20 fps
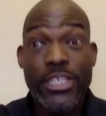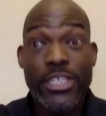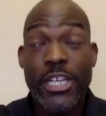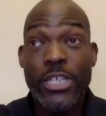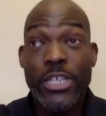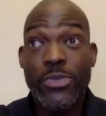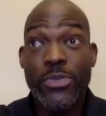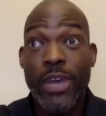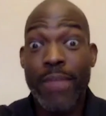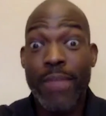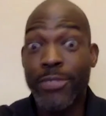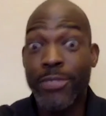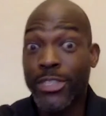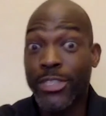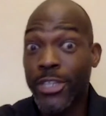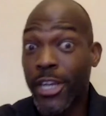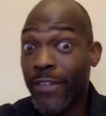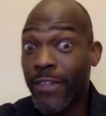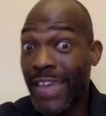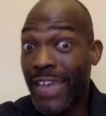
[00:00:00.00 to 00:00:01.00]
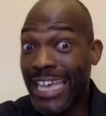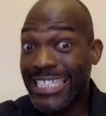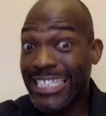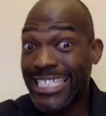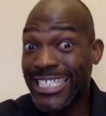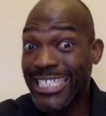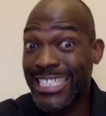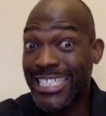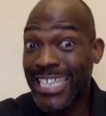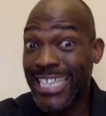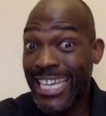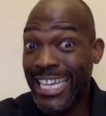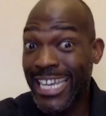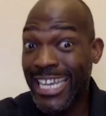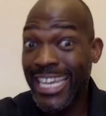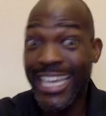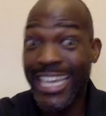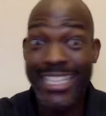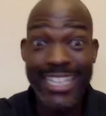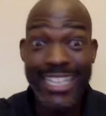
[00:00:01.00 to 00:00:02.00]
were at Missouri of
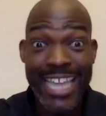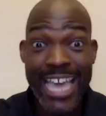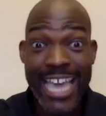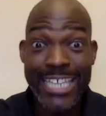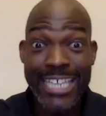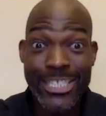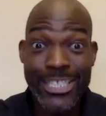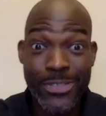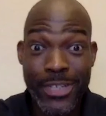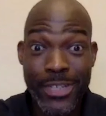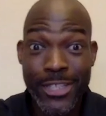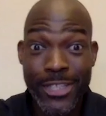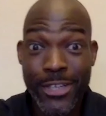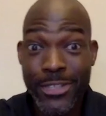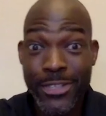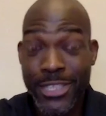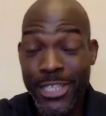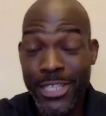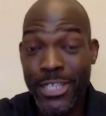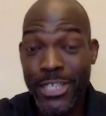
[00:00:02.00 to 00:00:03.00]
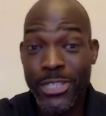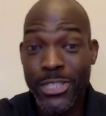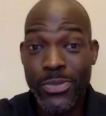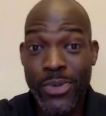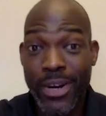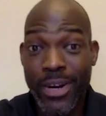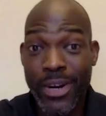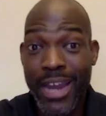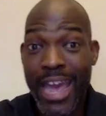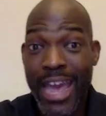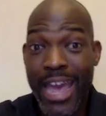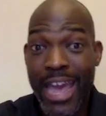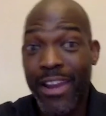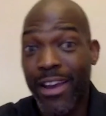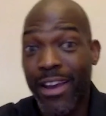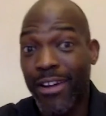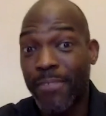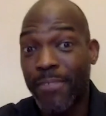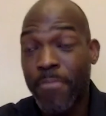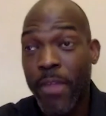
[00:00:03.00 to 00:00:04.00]
S&T, and the last 3 of those years were at
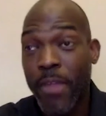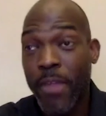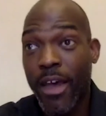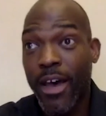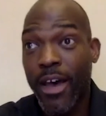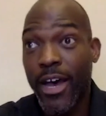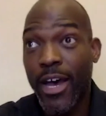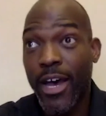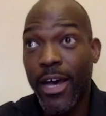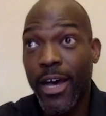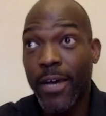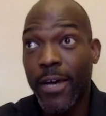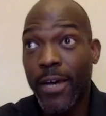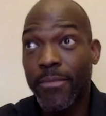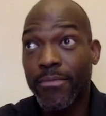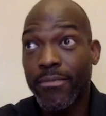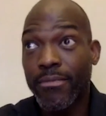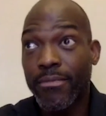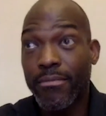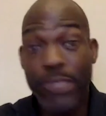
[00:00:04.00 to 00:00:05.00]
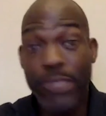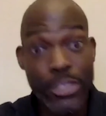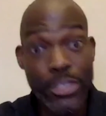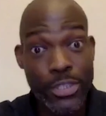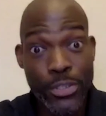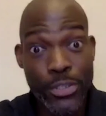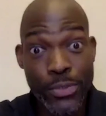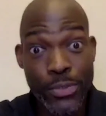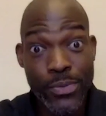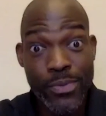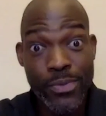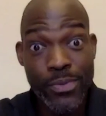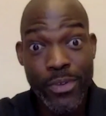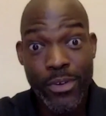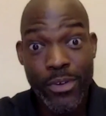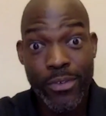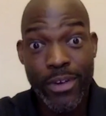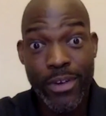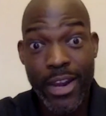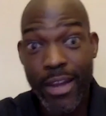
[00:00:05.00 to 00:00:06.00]
Mizzou,
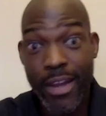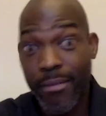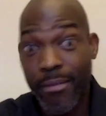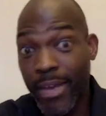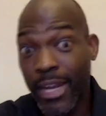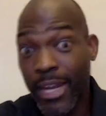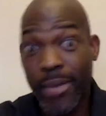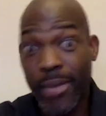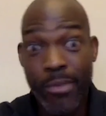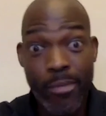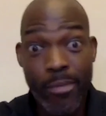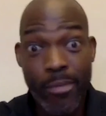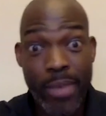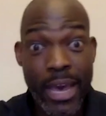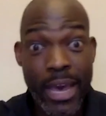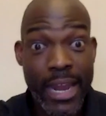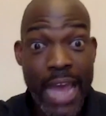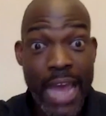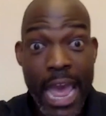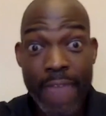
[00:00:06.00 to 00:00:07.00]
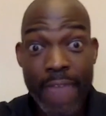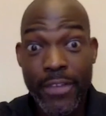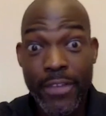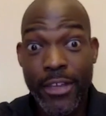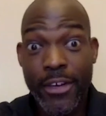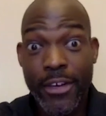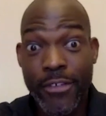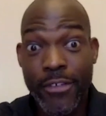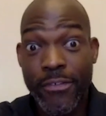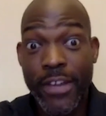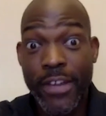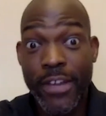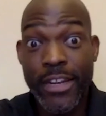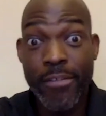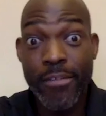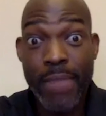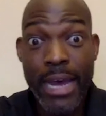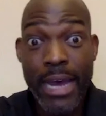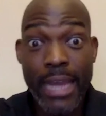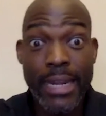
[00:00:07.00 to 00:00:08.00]
where I met up with Pat Ivy, good friend of
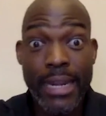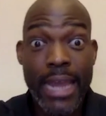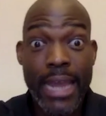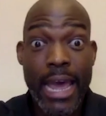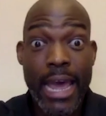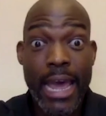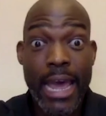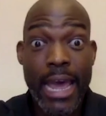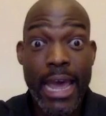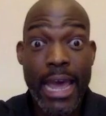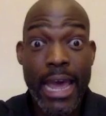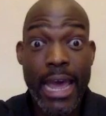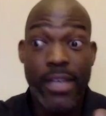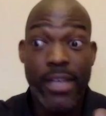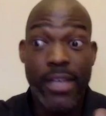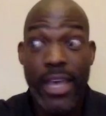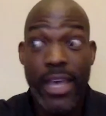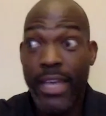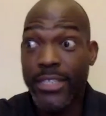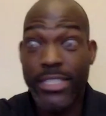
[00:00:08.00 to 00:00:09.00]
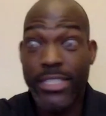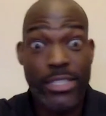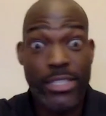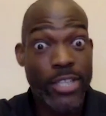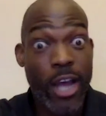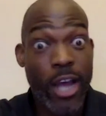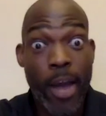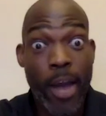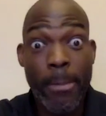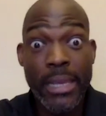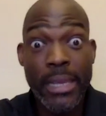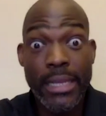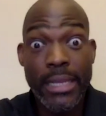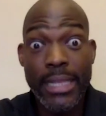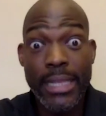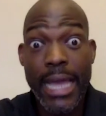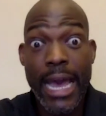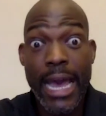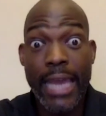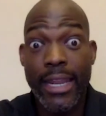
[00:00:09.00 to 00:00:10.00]
mine now, and just taught me a
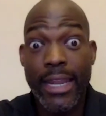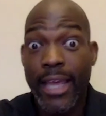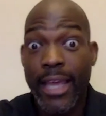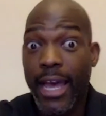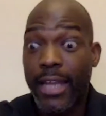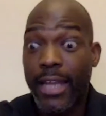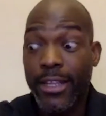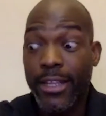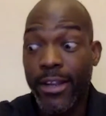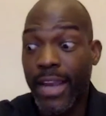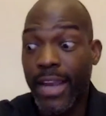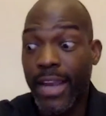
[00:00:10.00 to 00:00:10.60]
lot. I learned,